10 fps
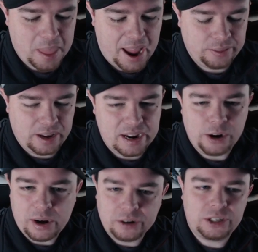like,
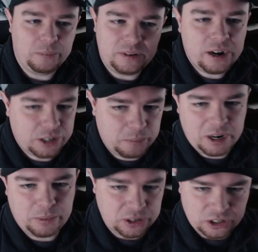here's some
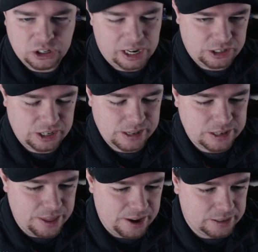tips and
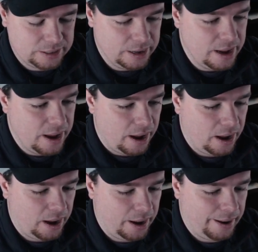suggestions and things.
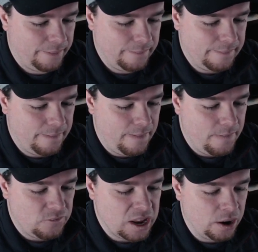
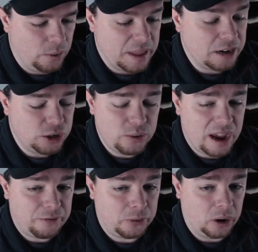They do
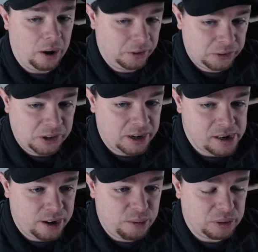that for Unearthed
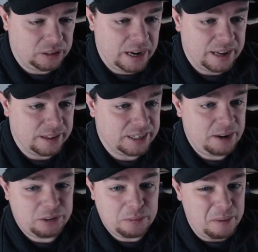Arcana, but, like, it
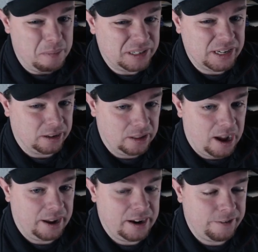seems to be missing a
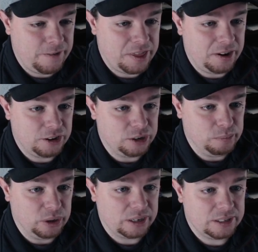lot in 5th edition
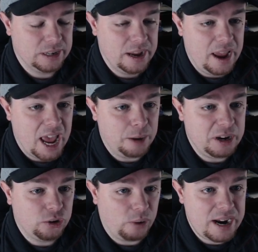books. And it'd
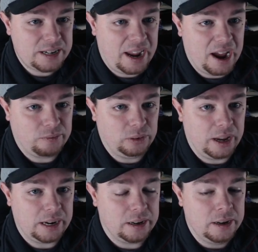be great to have,
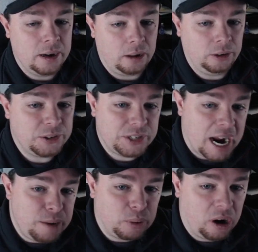like, a little
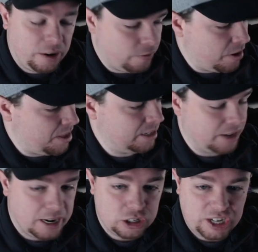sidebar for things
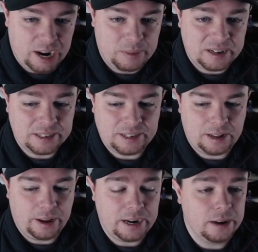like enchantment and
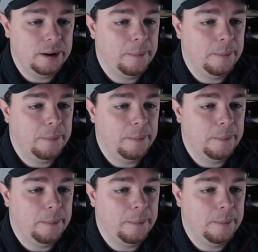say, like,